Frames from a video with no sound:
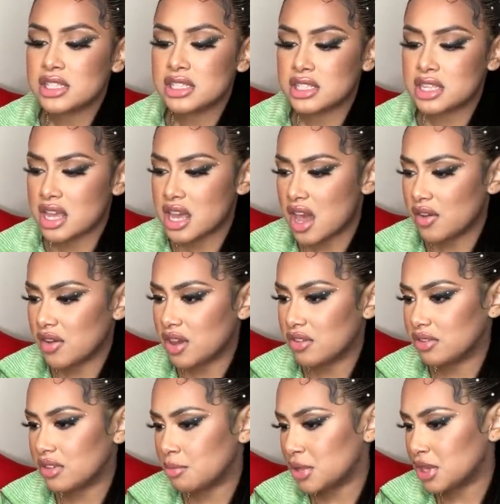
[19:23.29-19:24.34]
They had
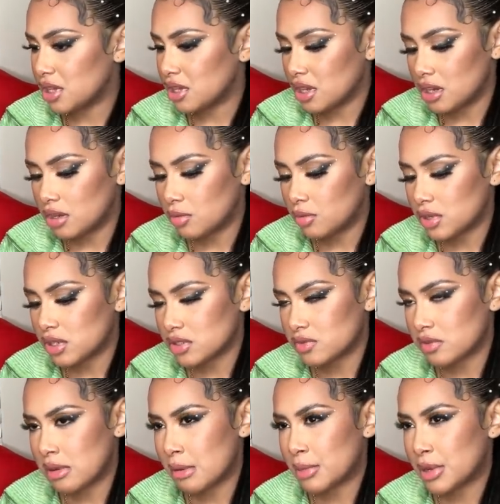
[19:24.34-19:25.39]
gifted me the yellow ones
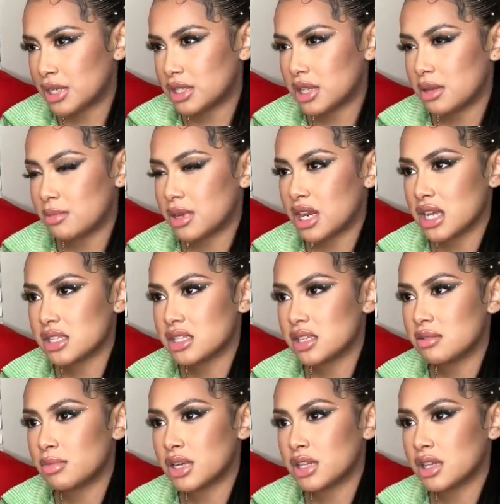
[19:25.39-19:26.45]
for my birthday, my
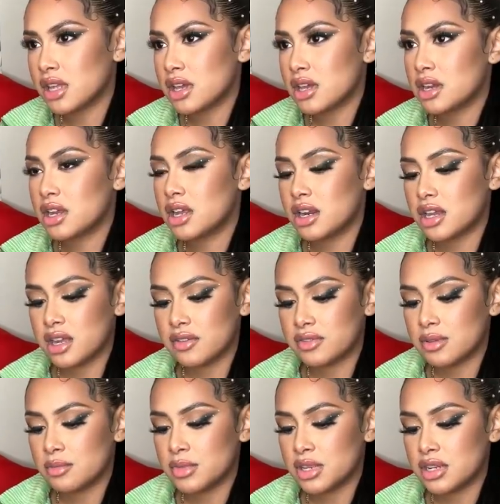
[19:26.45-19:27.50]
19th birthday. Claudia
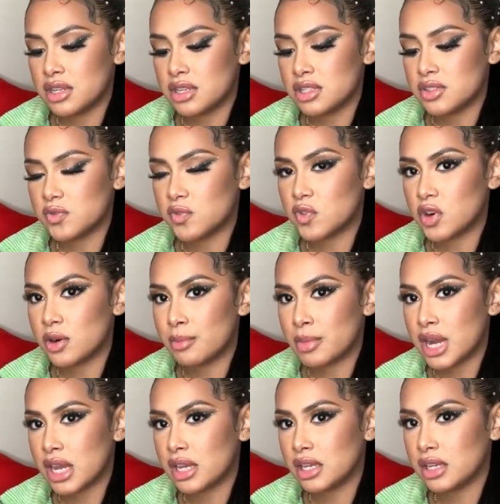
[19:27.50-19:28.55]
gifted me these for
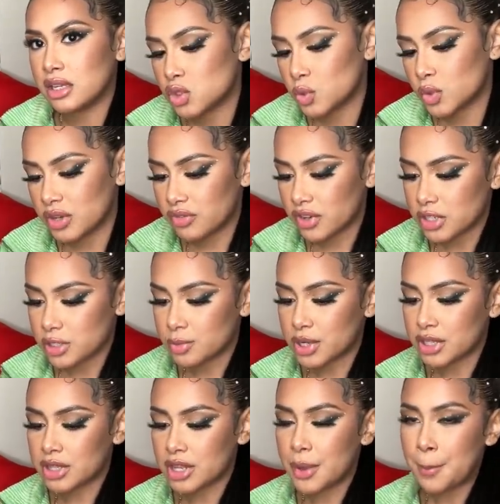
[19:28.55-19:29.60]
my 21st
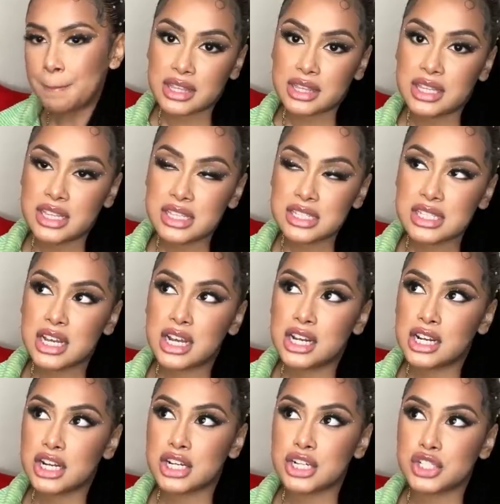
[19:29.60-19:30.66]
birthday. This
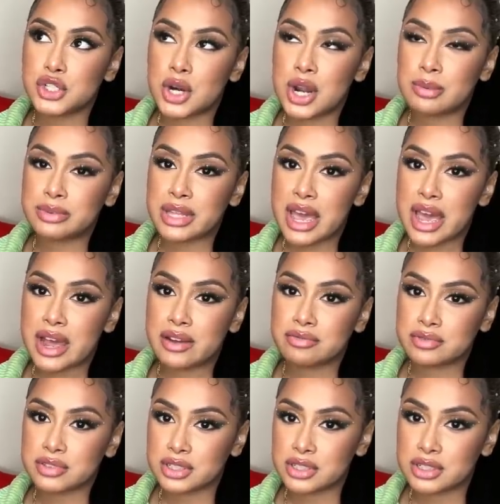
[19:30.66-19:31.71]
color dropped
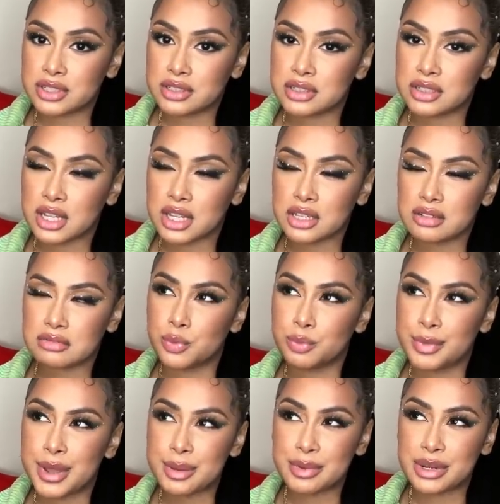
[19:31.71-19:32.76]
after, like
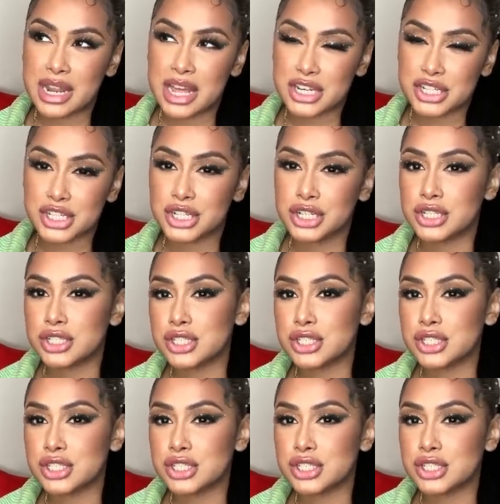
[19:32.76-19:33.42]
maybe last year.